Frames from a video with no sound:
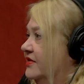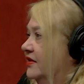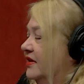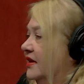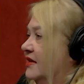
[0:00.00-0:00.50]

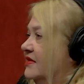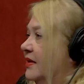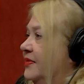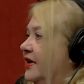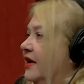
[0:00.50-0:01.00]
and things
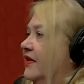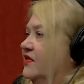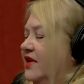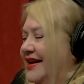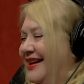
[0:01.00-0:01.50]
up there.
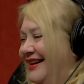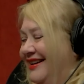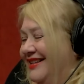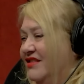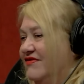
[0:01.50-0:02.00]
There's not any
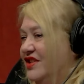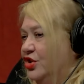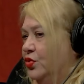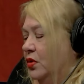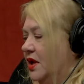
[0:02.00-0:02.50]

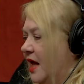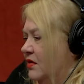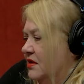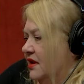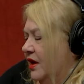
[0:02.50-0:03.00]
individual
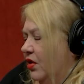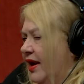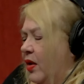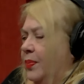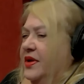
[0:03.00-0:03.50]
counseling or
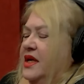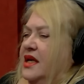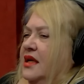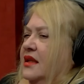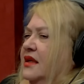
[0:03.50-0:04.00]
help.
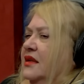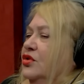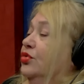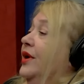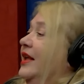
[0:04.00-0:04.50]
The
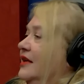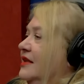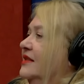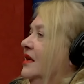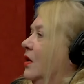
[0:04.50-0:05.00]
trend
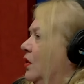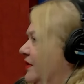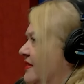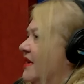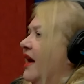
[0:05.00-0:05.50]
is
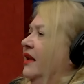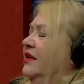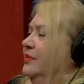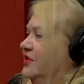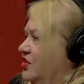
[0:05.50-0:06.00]
old
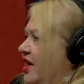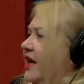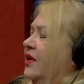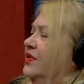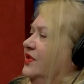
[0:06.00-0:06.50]
asylums,
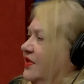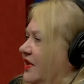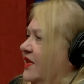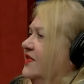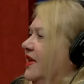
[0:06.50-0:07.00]
jails, and
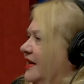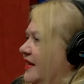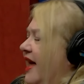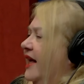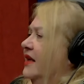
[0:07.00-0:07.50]
things like
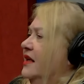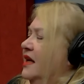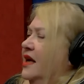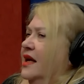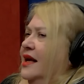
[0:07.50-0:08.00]
that.
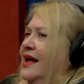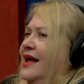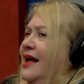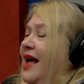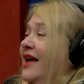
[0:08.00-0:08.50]

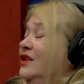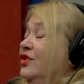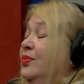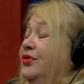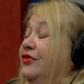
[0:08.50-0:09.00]
I, I
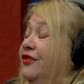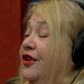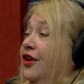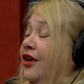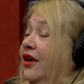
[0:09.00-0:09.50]
do
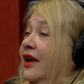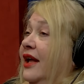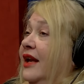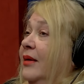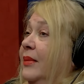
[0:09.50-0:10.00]
prefer,
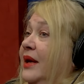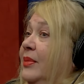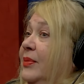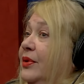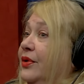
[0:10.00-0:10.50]
and many
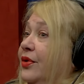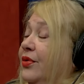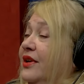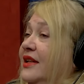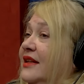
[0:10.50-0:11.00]
people
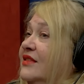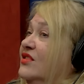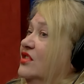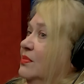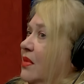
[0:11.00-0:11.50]
agree, that the
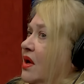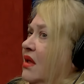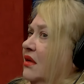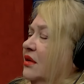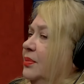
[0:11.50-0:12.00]

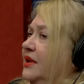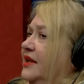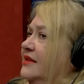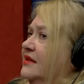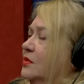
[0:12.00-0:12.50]
smaller
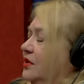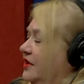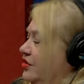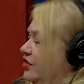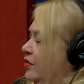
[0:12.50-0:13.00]
places will
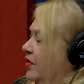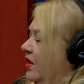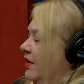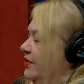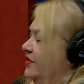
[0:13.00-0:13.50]
get you more
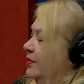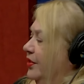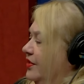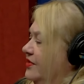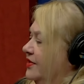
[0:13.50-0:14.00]
close and
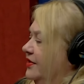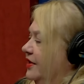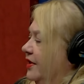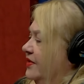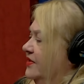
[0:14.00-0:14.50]
personal to the
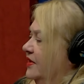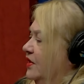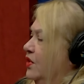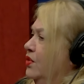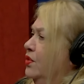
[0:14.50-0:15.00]
ghosts than
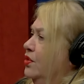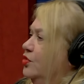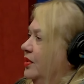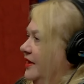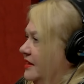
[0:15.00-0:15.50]

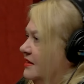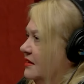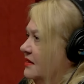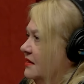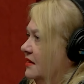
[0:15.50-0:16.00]
huge
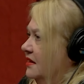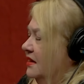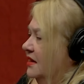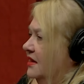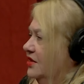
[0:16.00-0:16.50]
places
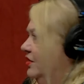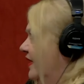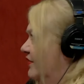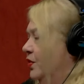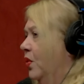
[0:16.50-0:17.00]
that you
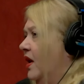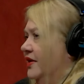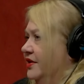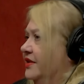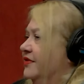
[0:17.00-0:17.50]
have to
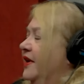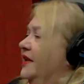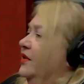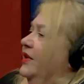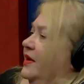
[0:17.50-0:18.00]
wander to
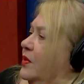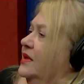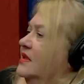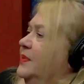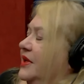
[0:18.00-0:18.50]
find the right
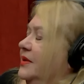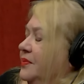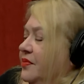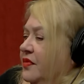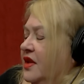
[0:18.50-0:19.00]
ones. But
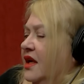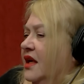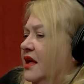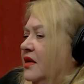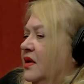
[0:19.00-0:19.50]

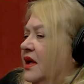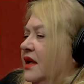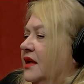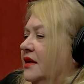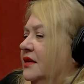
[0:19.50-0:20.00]
you know,
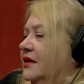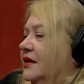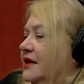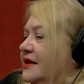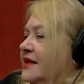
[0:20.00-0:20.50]
uh,
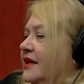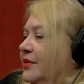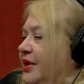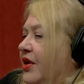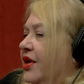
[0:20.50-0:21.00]
as I said,
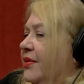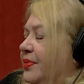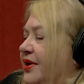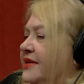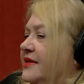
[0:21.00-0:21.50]
to be
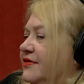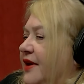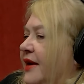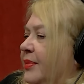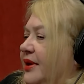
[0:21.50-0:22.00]
hard pressed to
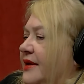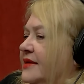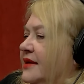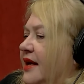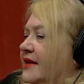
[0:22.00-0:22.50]
find a
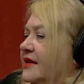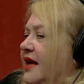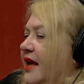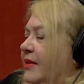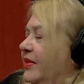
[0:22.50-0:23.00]
place that hasn't
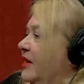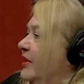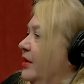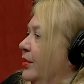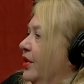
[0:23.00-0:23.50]
had
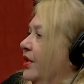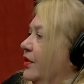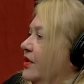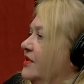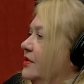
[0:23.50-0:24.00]
maybe a murder
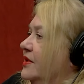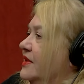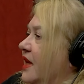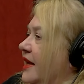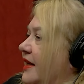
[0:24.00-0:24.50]
or a
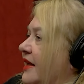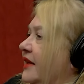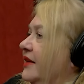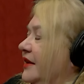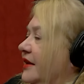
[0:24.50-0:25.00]
suicide in
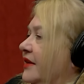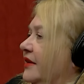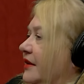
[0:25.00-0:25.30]
it in